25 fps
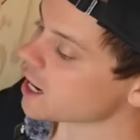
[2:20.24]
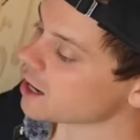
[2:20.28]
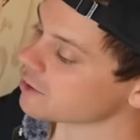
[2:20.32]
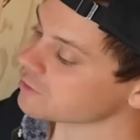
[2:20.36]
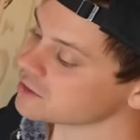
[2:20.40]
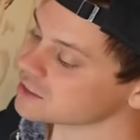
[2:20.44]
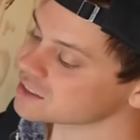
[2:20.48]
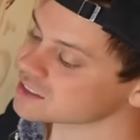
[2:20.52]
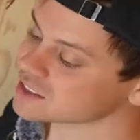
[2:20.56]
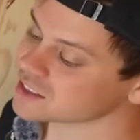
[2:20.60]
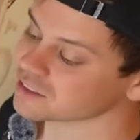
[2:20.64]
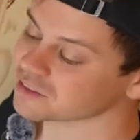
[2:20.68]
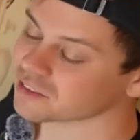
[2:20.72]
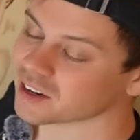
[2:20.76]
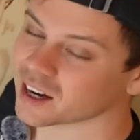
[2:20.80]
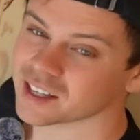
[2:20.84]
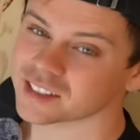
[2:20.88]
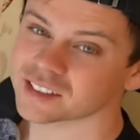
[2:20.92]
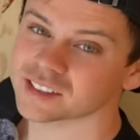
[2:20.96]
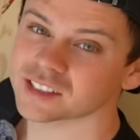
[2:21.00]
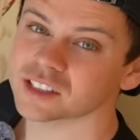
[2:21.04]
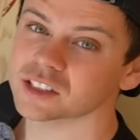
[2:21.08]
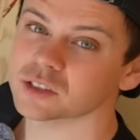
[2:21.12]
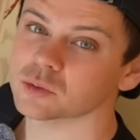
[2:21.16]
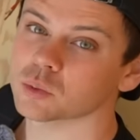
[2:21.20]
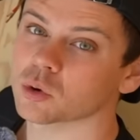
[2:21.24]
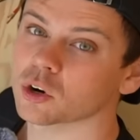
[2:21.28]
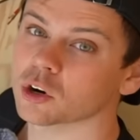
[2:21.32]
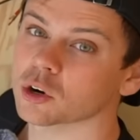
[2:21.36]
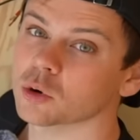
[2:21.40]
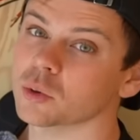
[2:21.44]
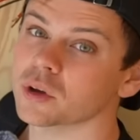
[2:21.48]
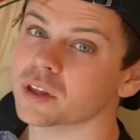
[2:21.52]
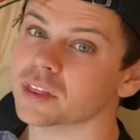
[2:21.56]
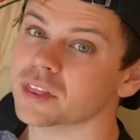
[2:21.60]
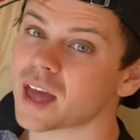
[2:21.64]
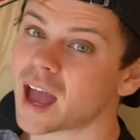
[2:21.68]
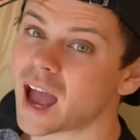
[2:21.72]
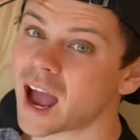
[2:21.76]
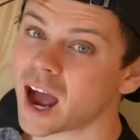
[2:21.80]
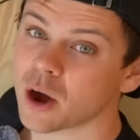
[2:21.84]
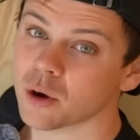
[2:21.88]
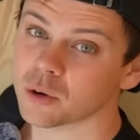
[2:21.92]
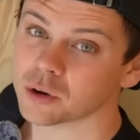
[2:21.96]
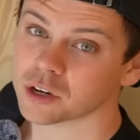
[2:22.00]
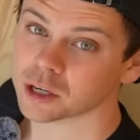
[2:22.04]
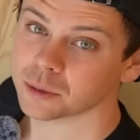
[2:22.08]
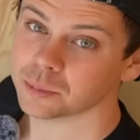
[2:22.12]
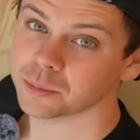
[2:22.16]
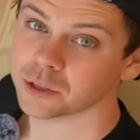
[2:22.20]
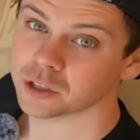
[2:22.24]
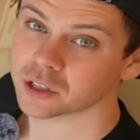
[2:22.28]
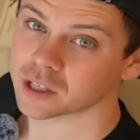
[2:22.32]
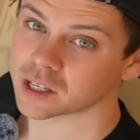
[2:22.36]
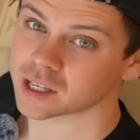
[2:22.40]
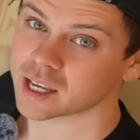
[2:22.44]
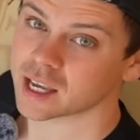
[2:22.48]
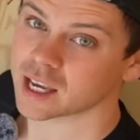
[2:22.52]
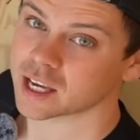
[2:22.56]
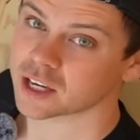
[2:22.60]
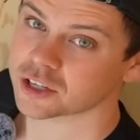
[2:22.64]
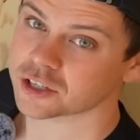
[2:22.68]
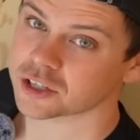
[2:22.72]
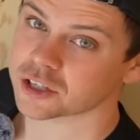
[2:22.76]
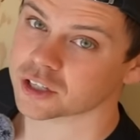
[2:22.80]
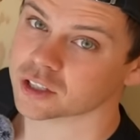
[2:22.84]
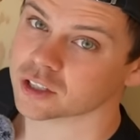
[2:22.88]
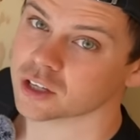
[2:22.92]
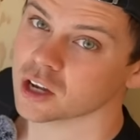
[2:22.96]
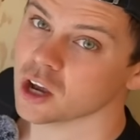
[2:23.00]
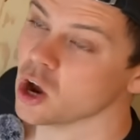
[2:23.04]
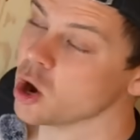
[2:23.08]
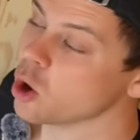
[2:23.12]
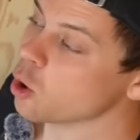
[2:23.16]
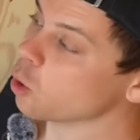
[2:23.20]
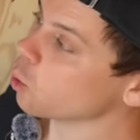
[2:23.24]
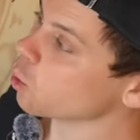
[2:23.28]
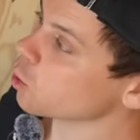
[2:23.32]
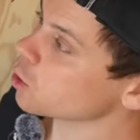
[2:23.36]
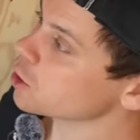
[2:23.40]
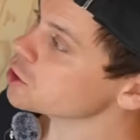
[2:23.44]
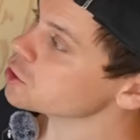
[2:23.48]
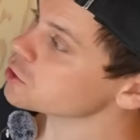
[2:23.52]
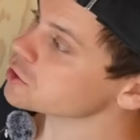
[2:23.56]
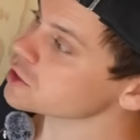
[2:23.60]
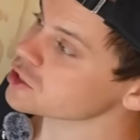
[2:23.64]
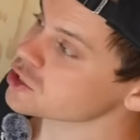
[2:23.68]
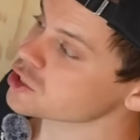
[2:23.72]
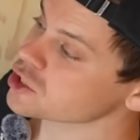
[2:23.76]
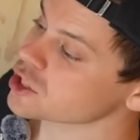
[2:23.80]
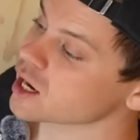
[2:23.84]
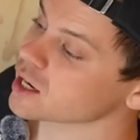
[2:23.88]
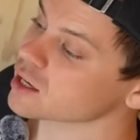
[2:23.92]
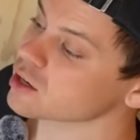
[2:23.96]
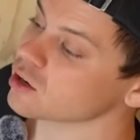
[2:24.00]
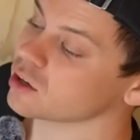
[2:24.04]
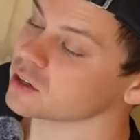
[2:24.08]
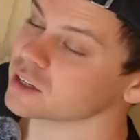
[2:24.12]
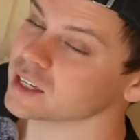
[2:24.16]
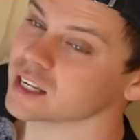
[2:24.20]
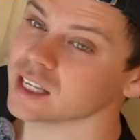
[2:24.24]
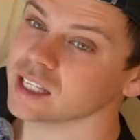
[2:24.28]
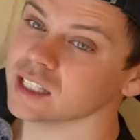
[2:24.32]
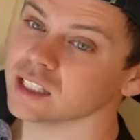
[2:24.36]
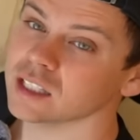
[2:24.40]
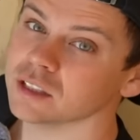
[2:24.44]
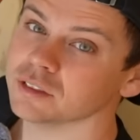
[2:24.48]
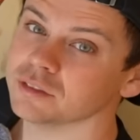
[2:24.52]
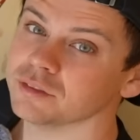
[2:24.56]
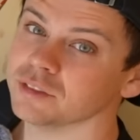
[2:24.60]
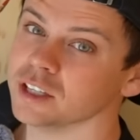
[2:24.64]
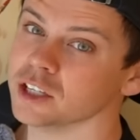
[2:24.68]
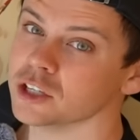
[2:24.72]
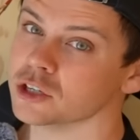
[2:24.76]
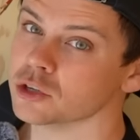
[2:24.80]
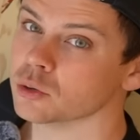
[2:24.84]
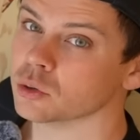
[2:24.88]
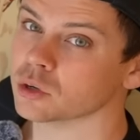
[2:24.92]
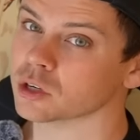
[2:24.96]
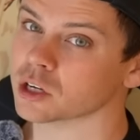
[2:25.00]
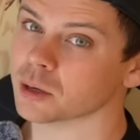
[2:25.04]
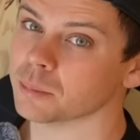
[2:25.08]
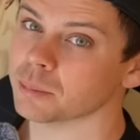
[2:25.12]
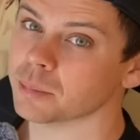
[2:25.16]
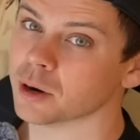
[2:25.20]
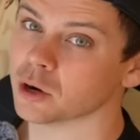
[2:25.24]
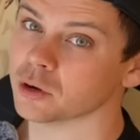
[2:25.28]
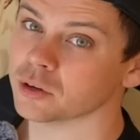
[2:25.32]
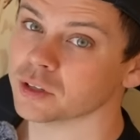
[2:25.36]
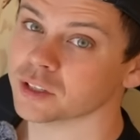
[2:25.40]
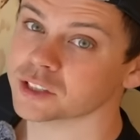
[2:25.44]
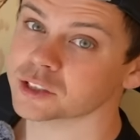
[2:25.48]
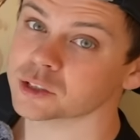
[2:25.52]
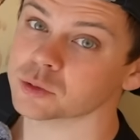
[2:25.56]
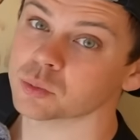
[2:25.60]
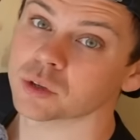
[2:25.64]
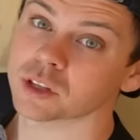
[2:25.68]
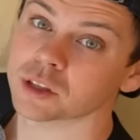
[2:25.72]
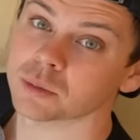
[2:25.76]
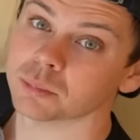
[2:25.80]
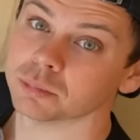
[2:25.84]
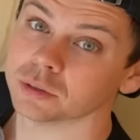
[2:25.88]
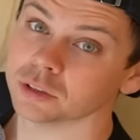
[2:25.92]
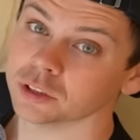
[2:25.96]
have these devices work without communication, or you can check on individual components with